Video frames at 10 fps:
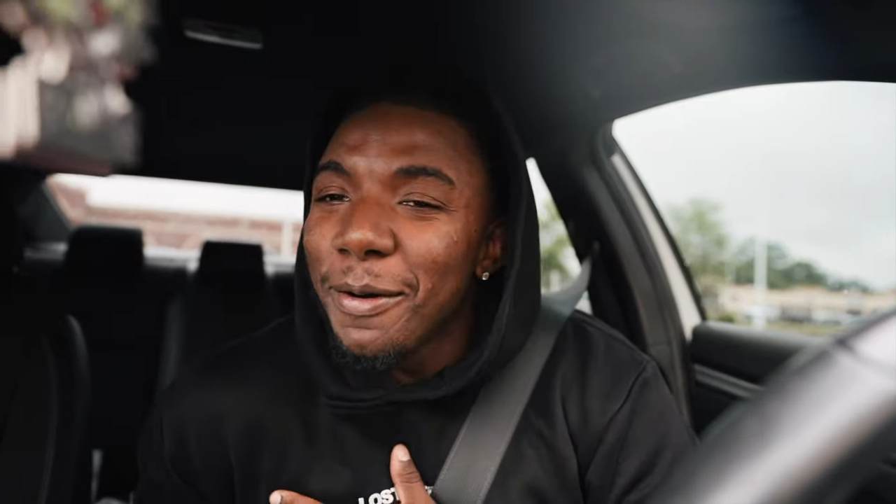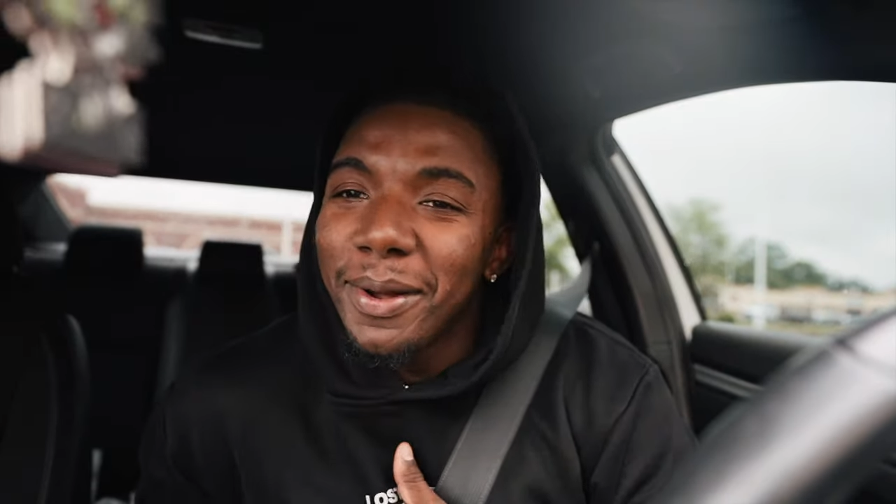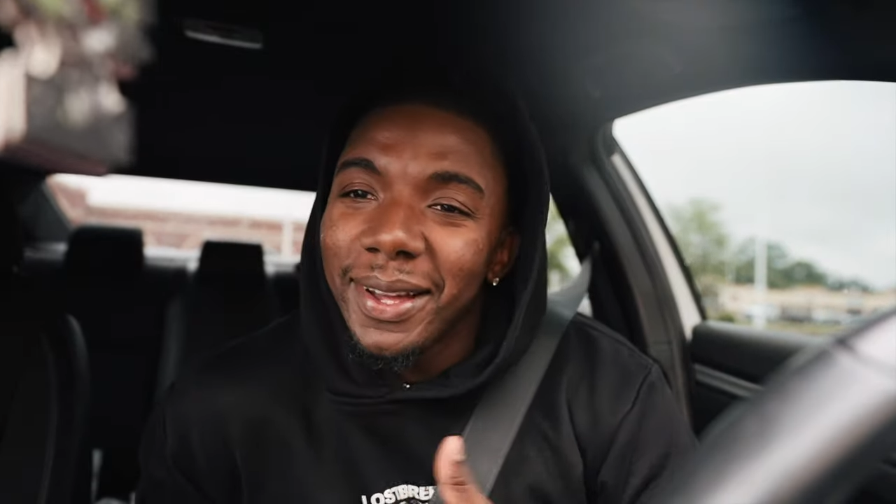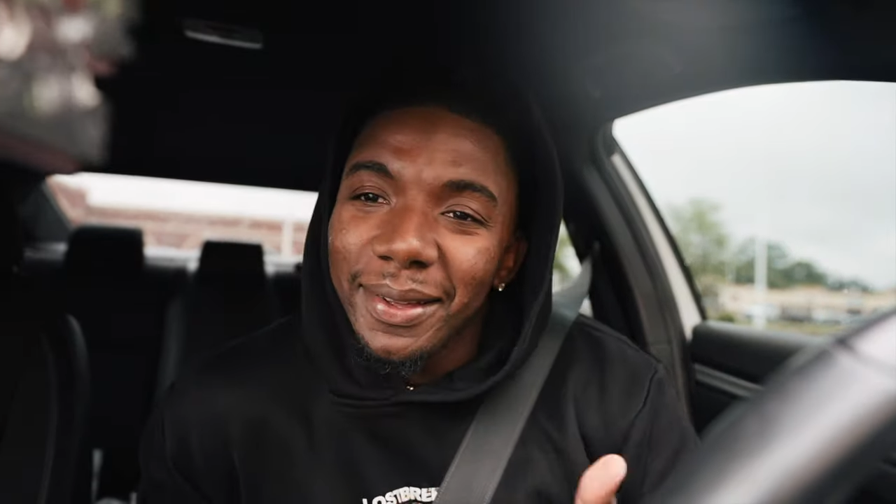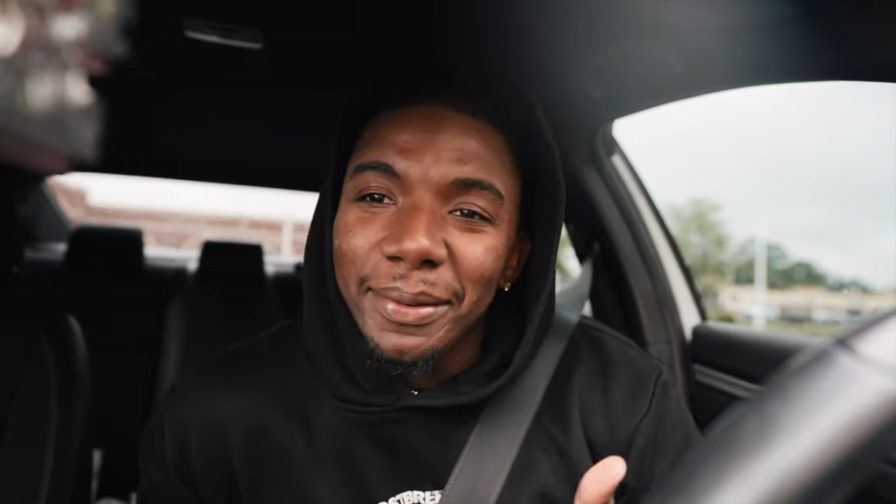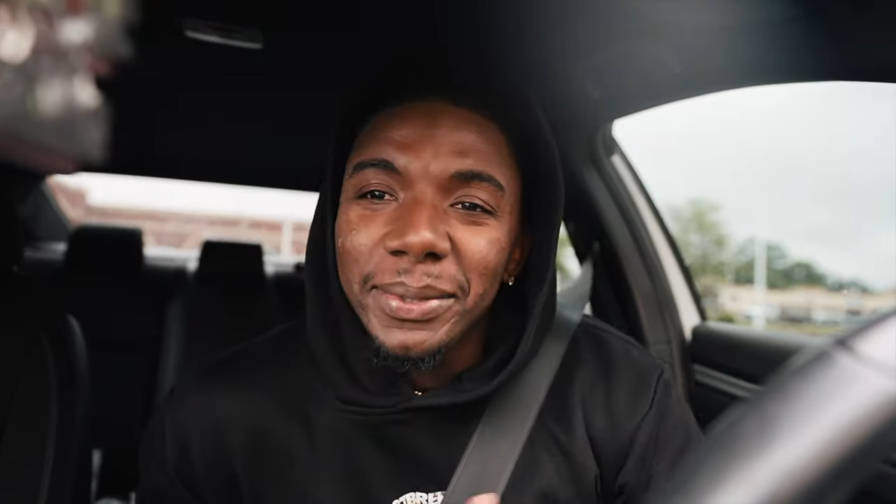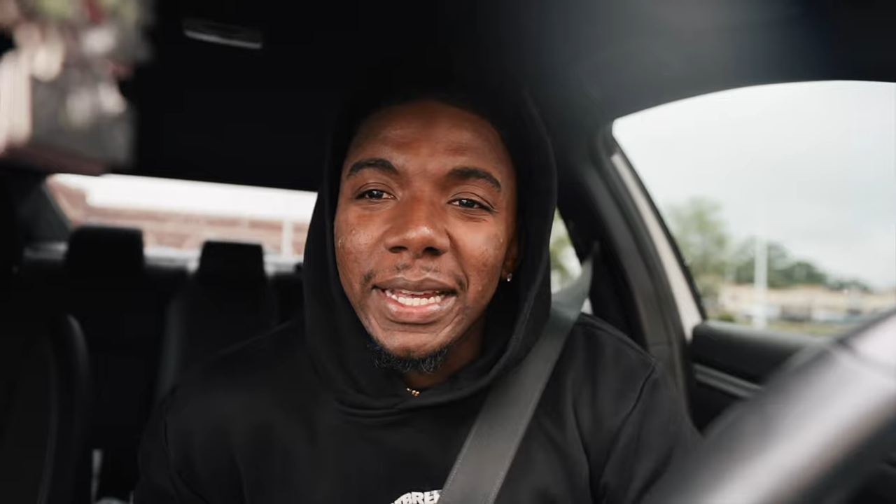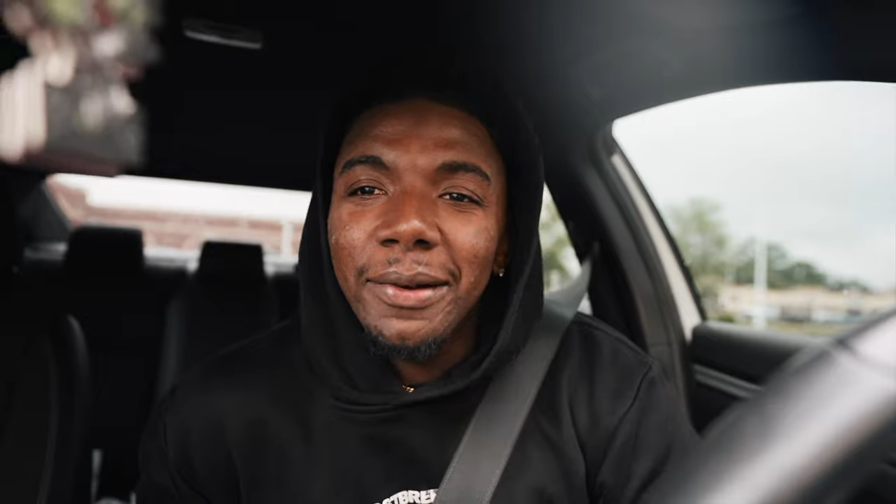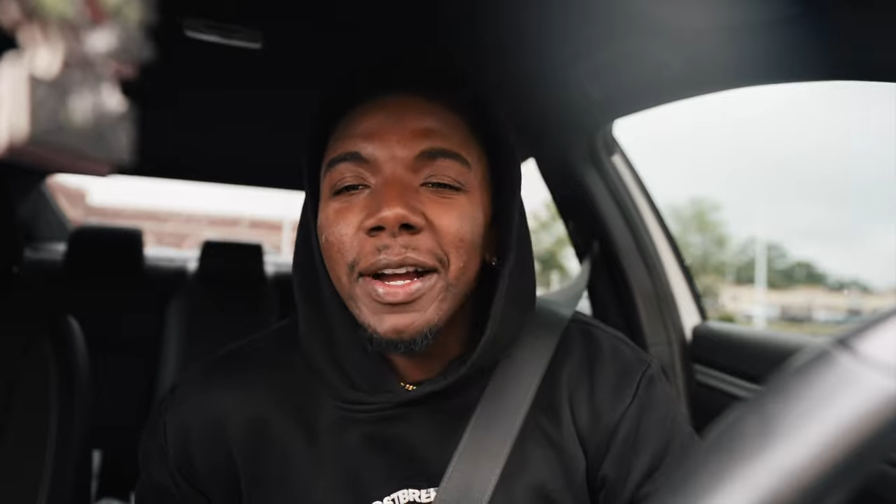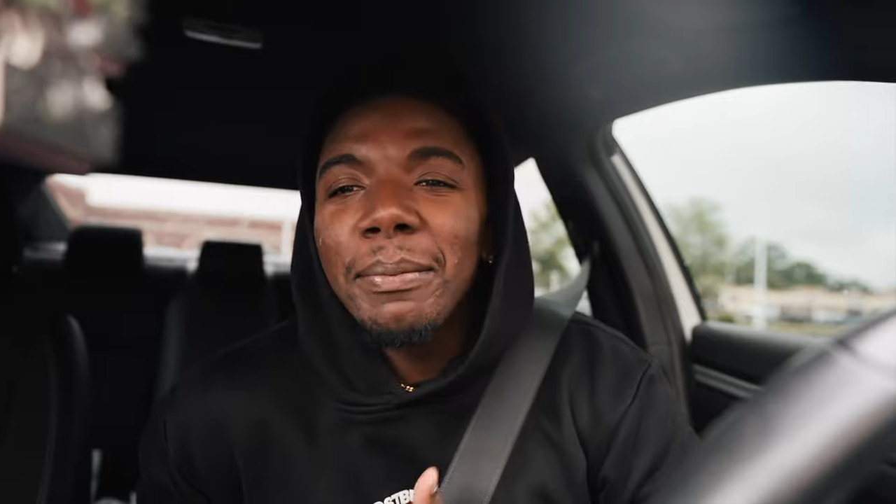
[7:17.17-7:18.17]
But you know what I'm
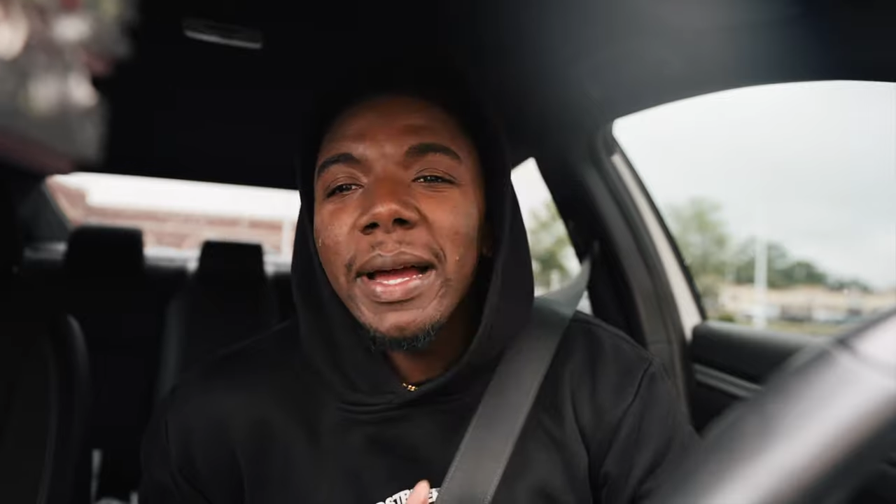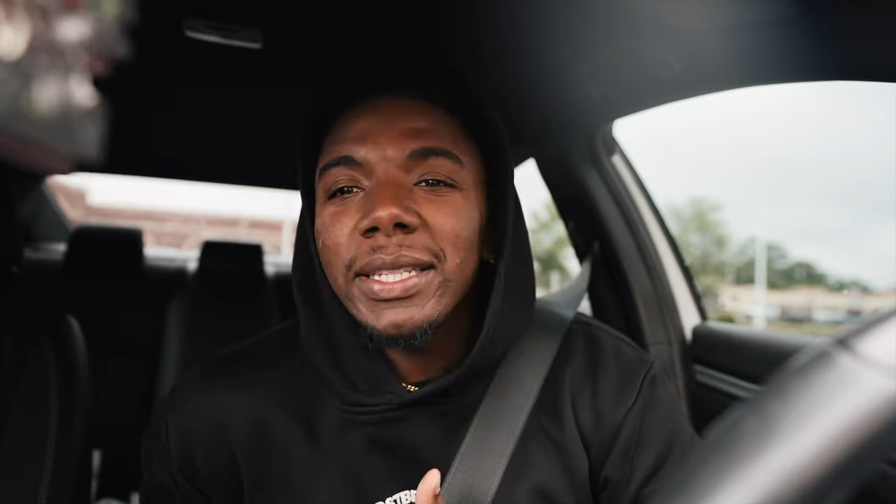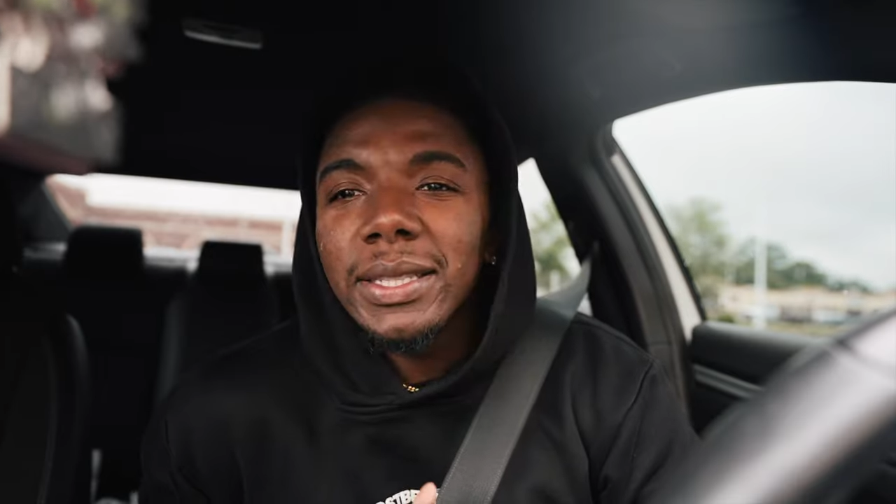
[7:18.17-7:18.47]
saying. Welcome back to